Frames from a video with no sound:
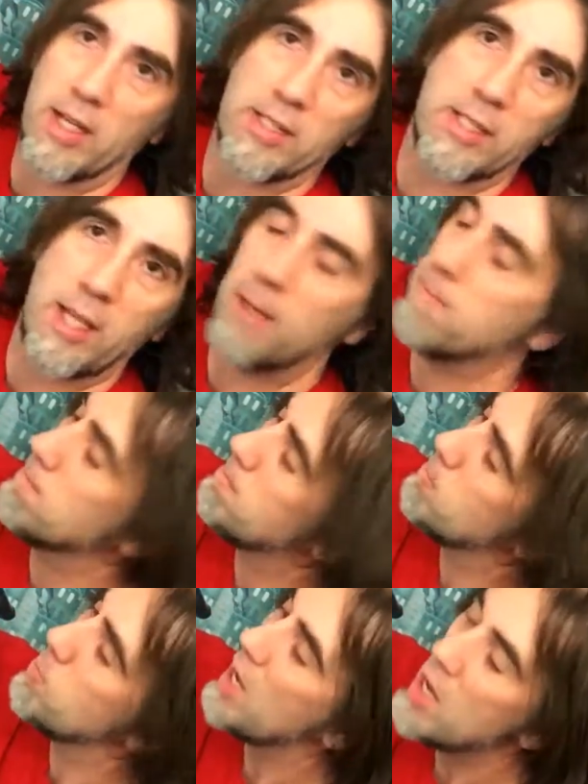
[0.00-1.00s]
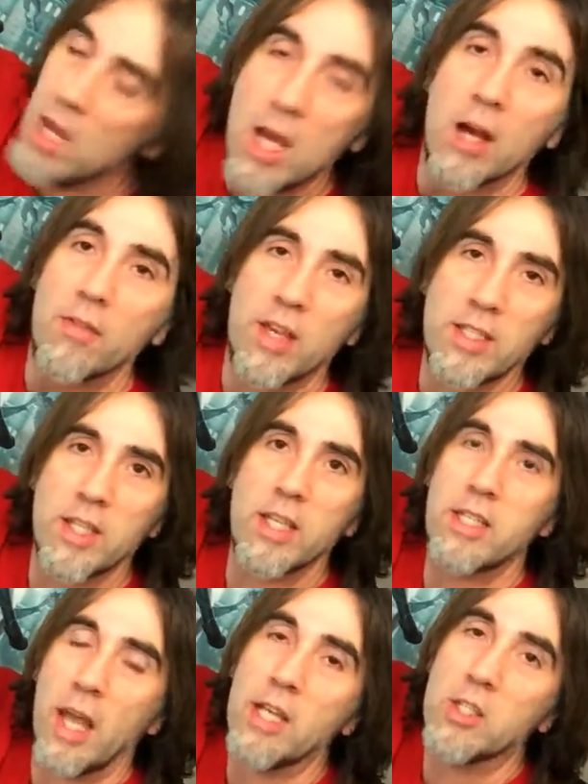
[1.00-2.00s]
this. This
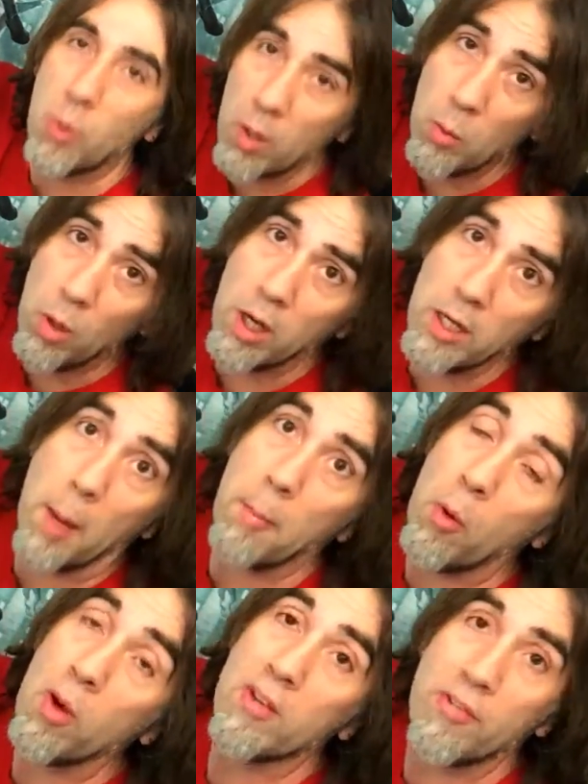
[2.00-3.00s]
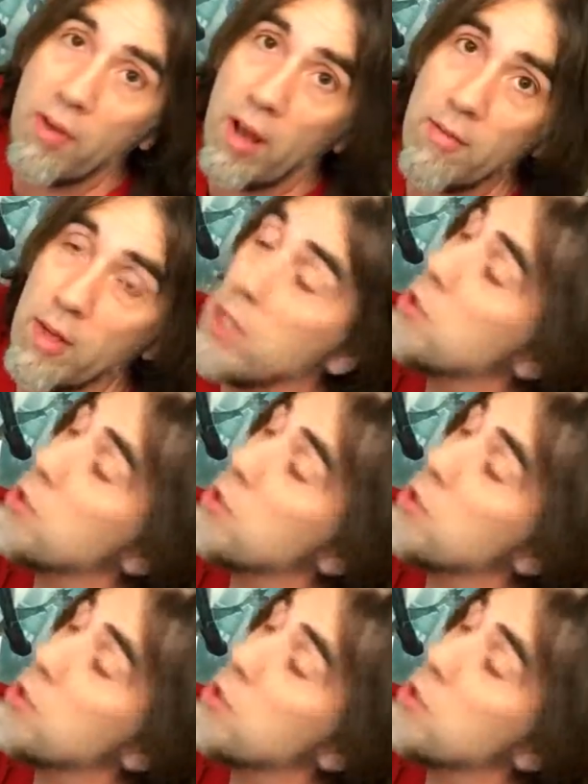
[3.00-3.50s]
is a 21.5